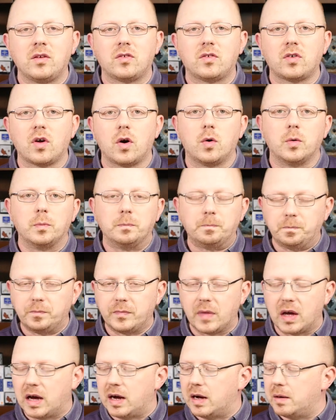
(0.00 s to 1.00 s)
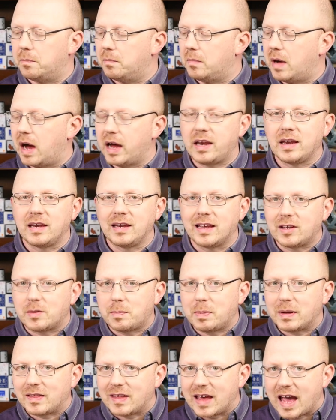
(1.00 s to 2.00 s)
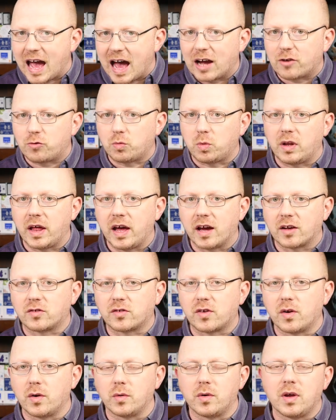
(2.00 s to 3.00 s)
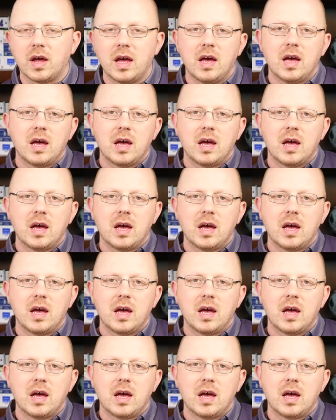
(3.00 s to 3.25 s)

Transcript: So I didn't get to pick the actual hex code.